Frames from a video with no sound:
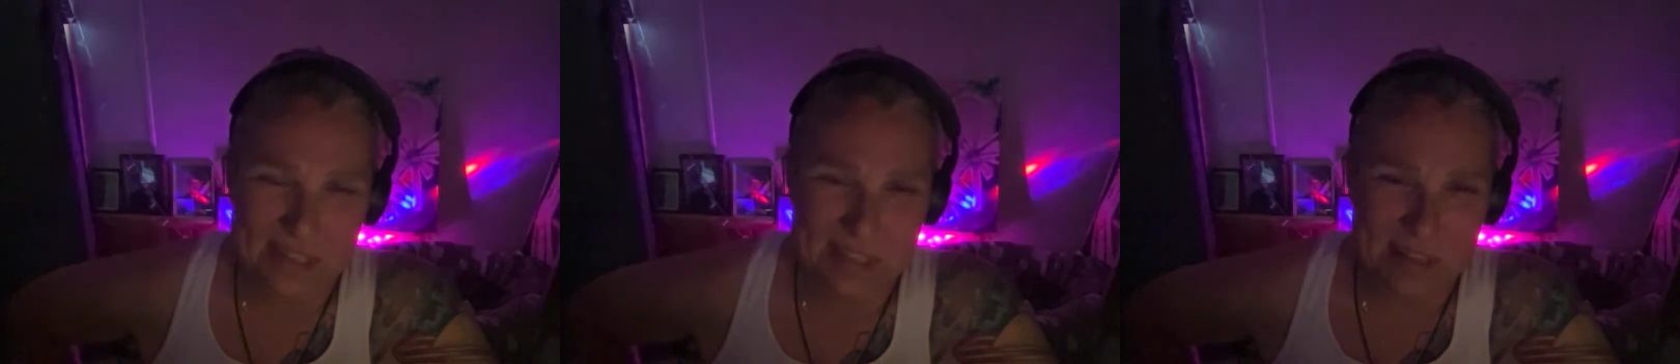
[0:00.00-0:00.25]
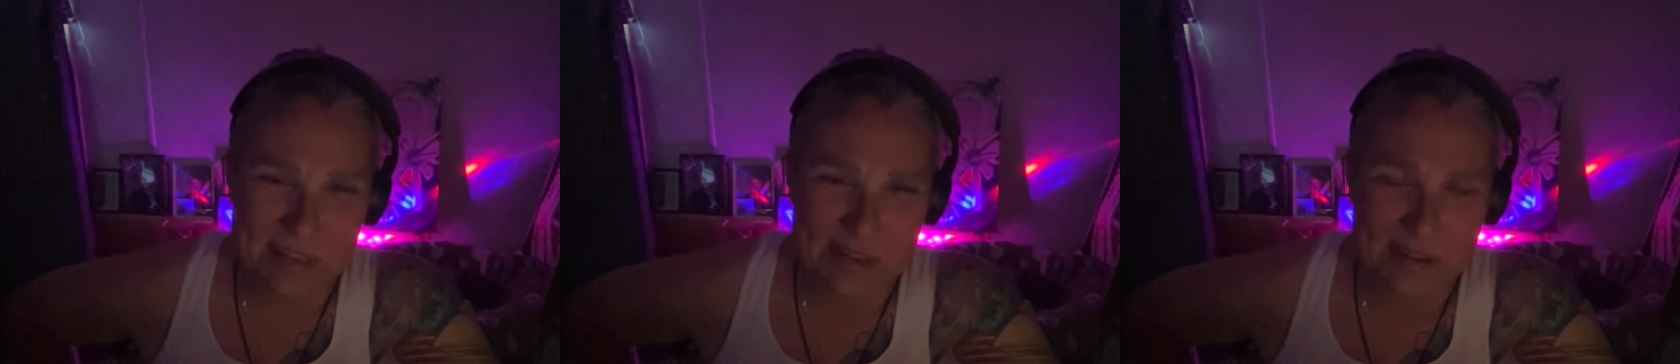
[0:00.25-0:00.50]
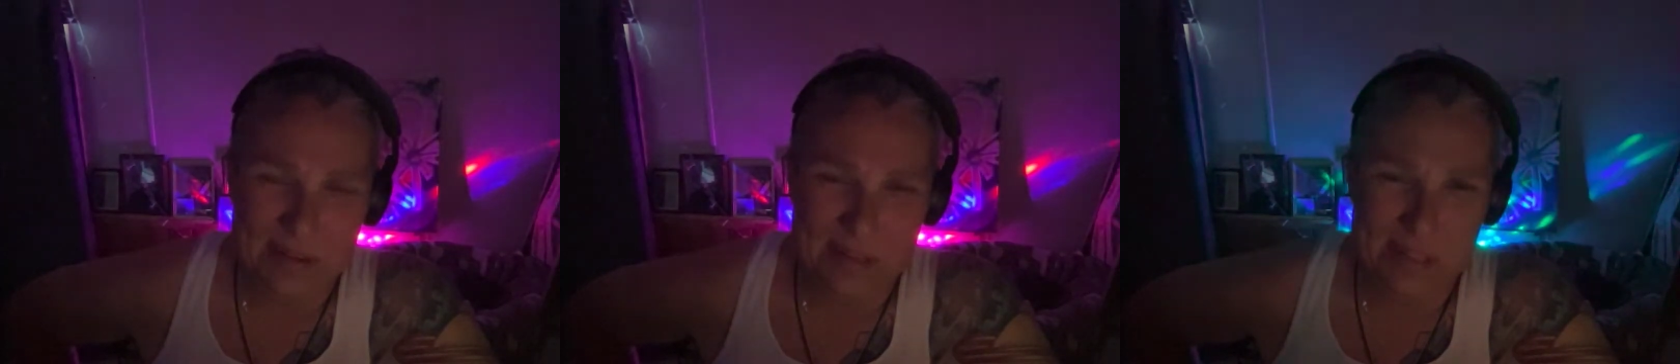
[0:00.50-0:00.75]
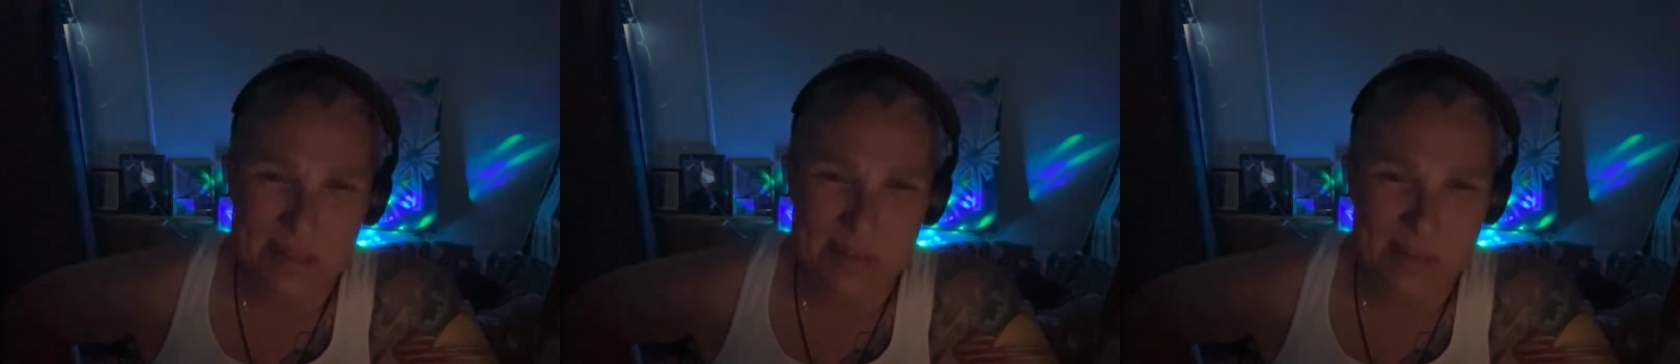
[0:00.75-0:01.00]
that are going
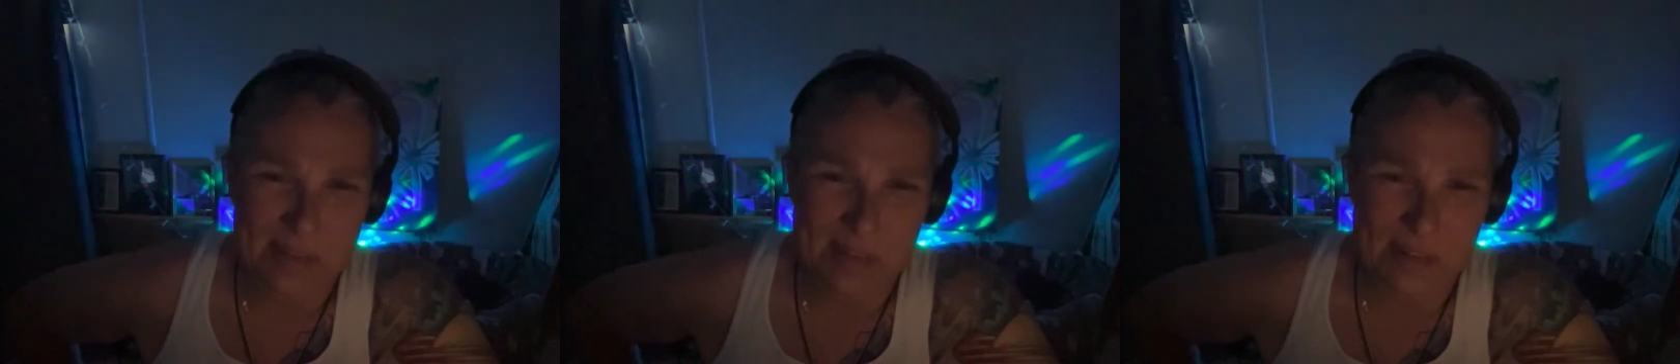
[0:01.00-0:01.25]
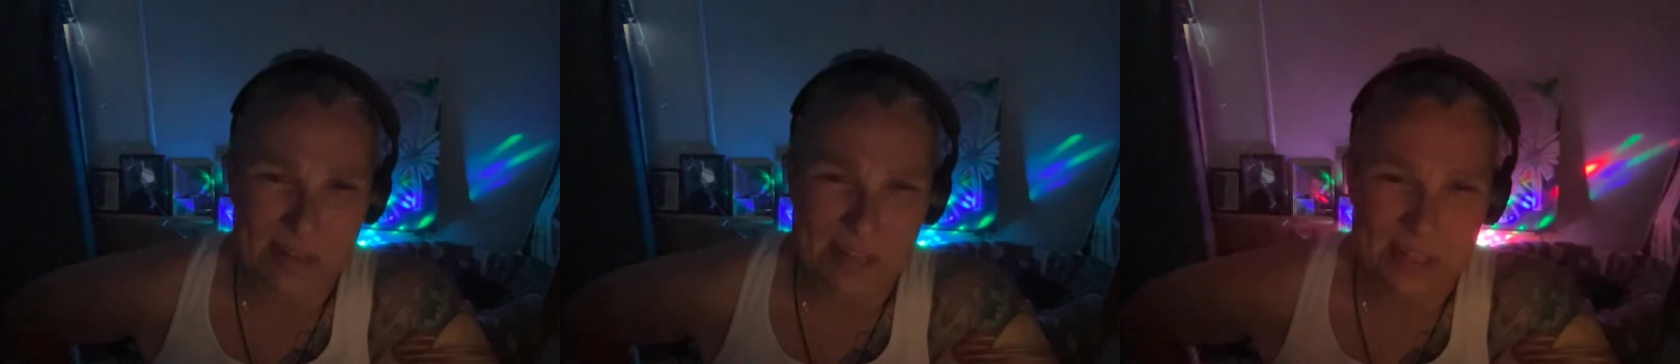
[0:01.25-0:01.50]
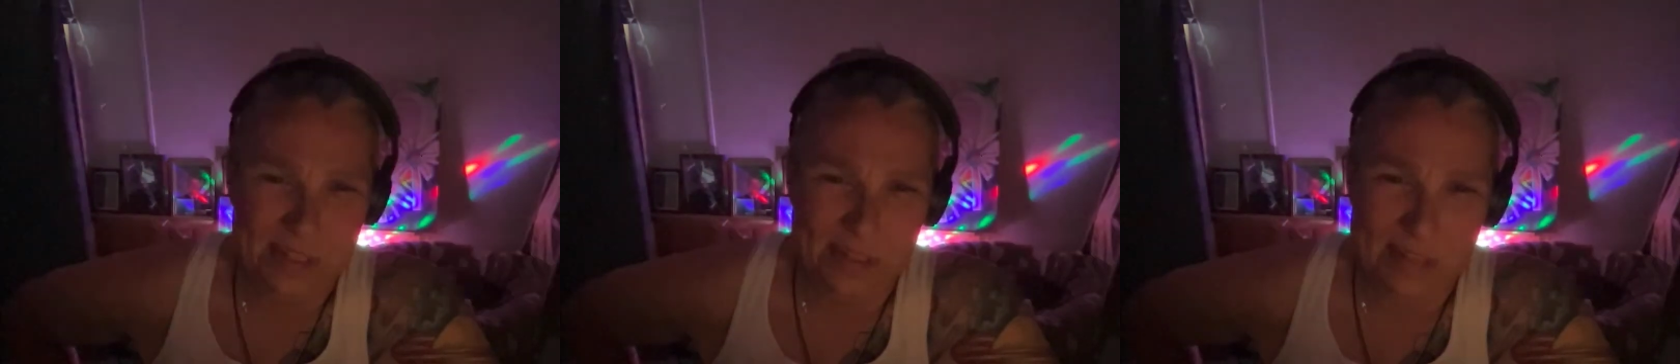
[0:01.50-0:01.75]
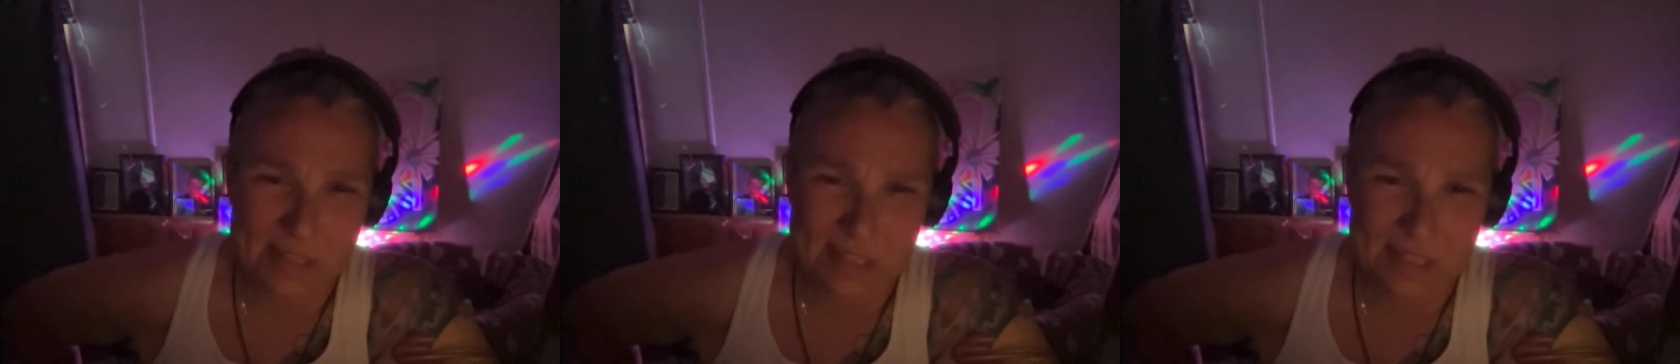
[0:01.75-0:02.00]
to another
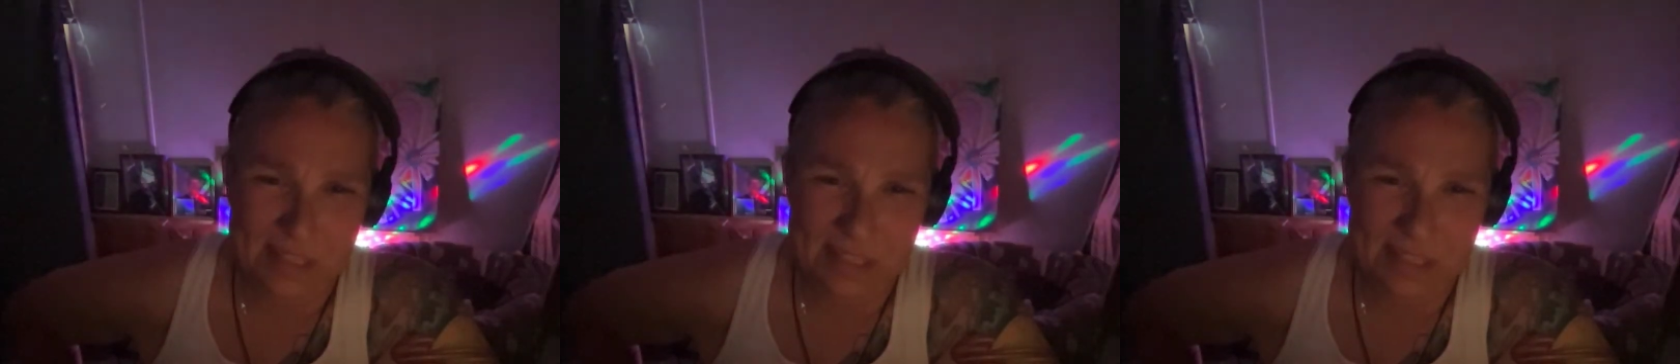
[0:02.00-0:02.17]
country that,